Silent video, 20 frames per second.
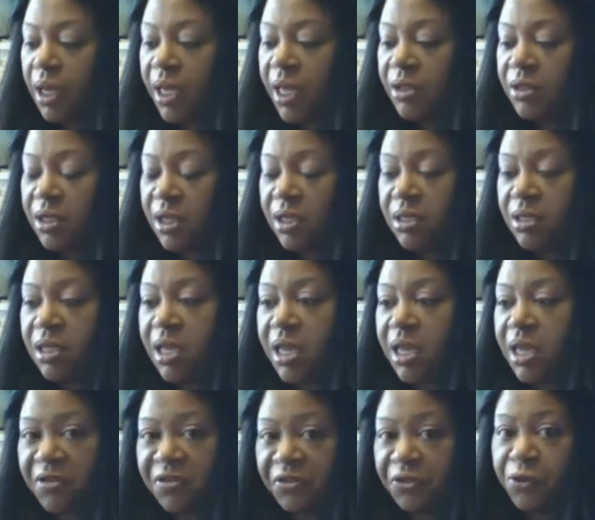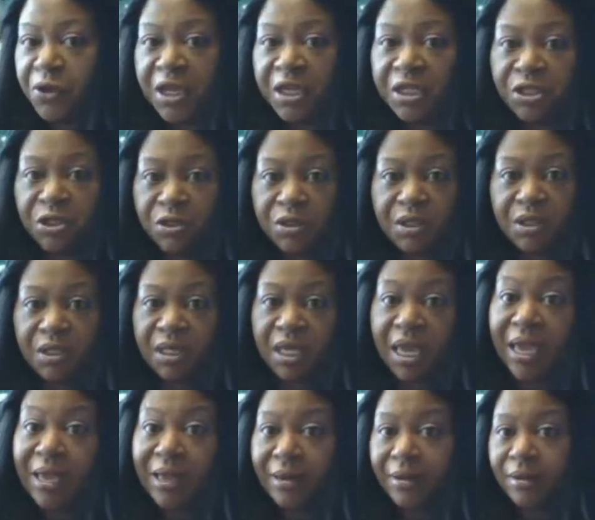it's like it frees your
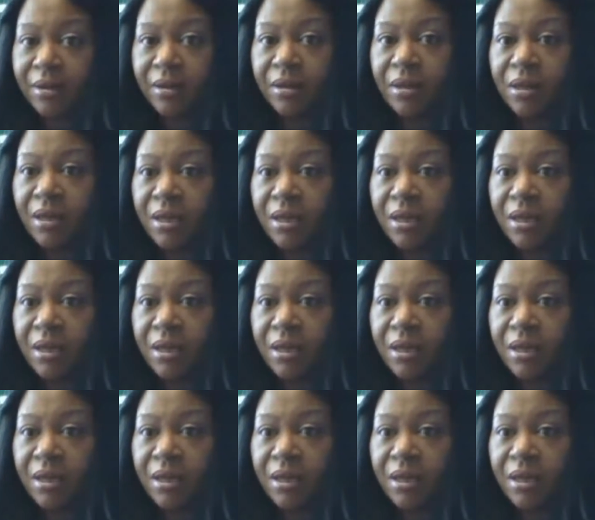skin.